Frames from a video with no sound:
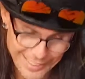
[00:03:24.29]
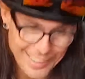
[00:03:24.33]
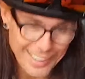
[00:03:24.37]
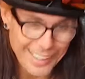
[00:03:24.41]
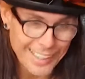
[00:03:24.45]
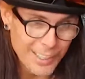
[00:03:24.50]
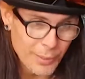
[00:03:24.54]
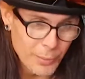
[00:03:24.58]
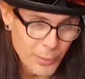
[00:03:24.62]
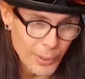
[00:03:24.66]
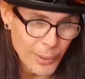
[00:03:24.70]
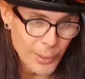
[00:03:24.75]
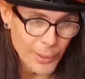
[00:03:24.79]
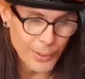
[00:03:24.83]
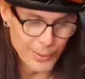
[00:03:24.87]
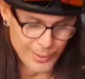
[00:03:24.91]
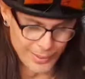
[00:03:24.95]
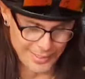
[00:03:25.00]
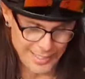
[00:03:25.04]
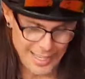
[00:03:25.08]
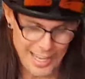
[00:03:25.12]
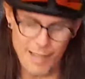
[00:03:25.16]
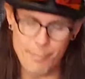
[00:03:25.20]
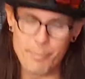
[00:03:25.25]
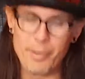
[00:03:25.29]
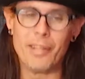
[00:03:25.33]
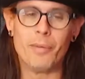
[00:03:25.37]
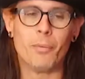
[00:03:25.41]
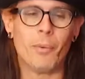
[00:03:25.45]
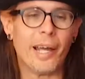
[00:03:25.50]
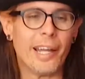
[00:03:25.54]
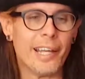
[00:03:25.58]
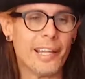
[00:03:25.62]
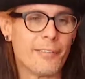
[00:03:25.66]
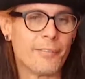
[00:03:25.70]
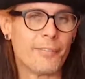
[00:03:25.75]
Woo! I've been
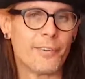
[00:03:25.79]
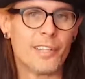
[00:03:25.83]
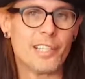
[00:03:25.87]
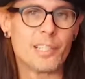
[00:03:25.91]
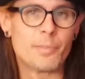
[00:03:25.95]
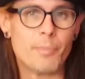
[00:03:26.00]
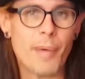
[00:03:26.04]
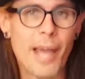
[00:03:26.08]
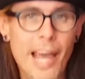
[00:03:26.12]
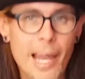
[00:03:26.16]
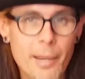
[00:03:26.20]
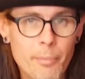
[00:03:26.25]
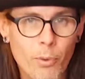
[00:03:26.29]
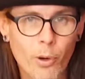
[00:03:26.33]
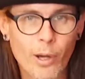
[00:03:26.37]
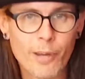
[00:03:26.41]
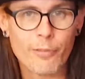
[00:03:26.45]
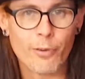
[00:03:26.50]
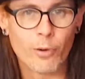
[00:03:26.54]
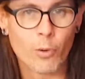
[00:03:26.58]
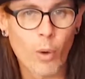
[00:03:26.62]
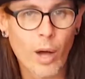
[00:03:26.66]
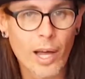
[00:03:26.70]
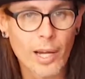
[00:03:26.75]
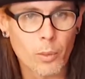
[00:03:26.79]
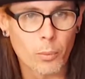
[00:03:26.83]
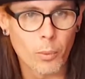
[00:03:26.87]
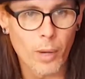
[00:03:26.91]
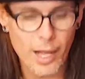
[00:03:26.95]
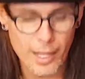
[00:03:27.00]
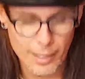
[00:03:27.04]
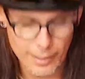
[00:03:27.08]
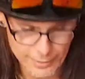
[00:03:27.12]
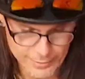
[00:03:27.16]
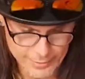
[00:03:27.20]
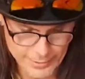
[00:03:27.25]
waiting for this bad boy for quite a
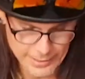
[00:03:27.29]
while.